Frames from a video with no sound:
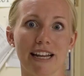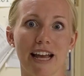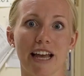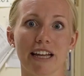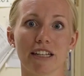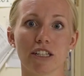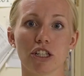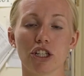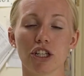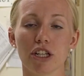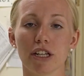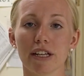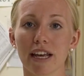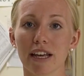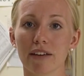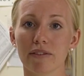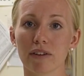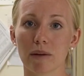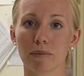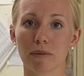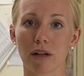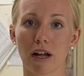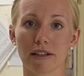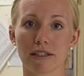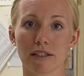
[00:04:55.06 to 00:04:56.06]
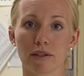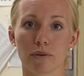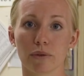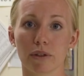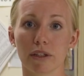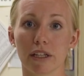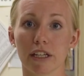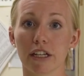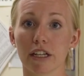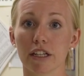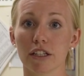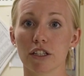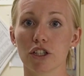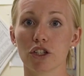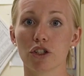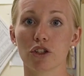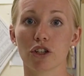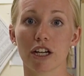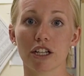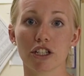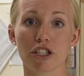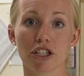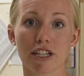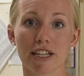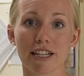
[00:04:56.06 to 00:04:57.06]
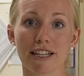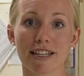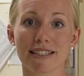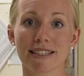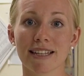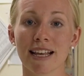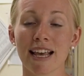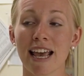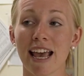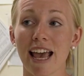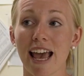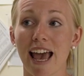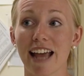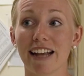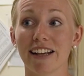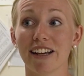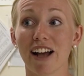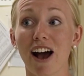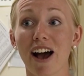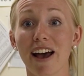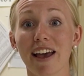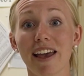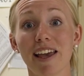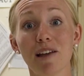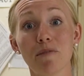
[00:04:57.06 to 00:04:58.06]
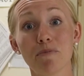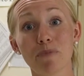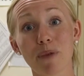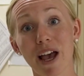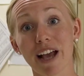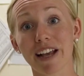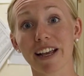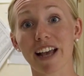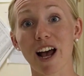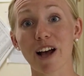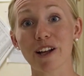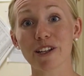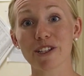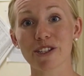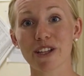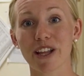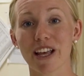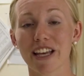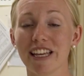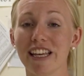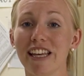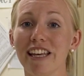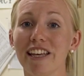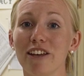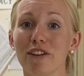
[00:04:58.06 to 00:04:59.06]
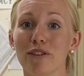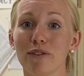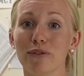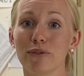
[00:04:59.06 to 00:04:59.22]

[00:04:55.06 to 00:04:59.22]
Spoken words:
and she gave him lots of really good stretches and got him back out so that he could